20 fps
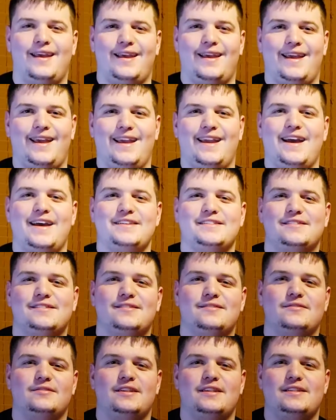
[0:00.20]
Hey
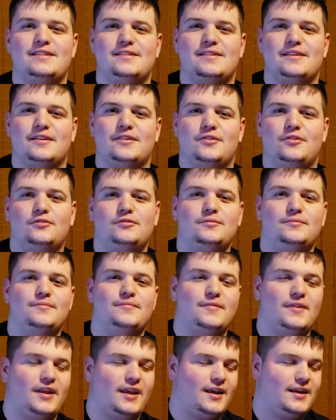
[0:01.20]
guys, it's Signal.
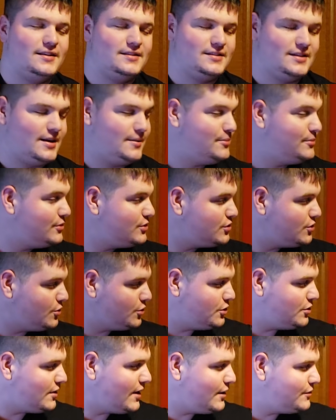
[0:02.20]
Today I'm going to be
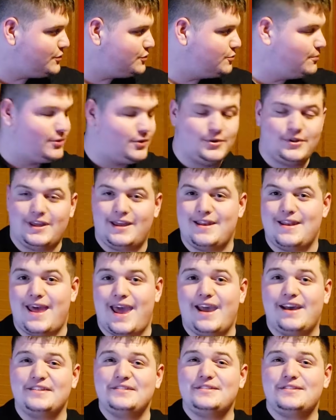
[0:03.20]
showing you how to build a
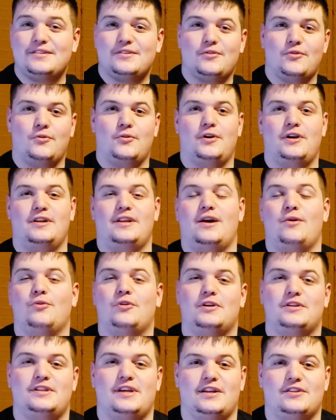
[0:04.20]
NAS, or a network
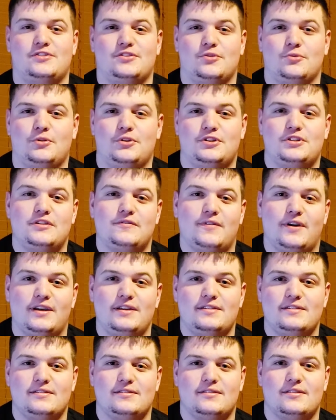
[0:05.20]
attached storage
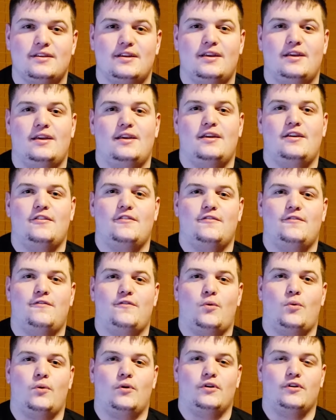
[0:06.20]
device,
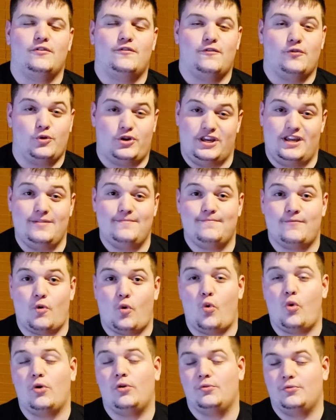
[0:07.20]
for free
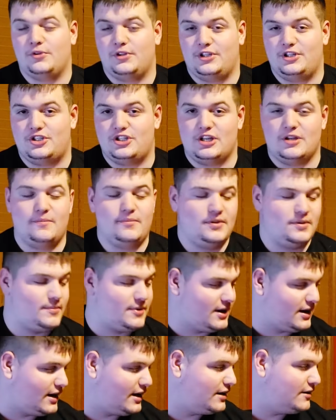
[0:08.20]
or really cheap,
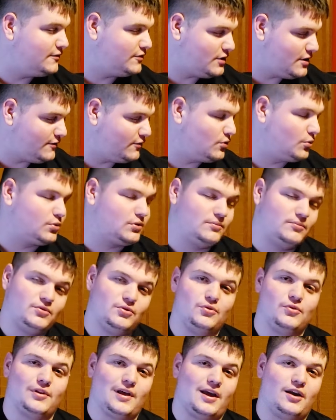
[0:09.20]
depending on if you have an old
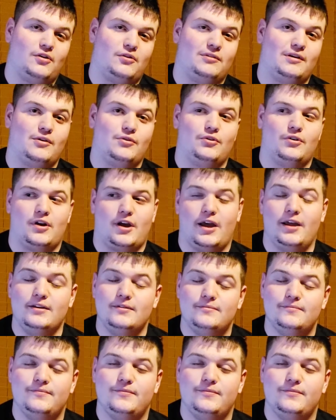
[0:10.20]
computer lying around or not.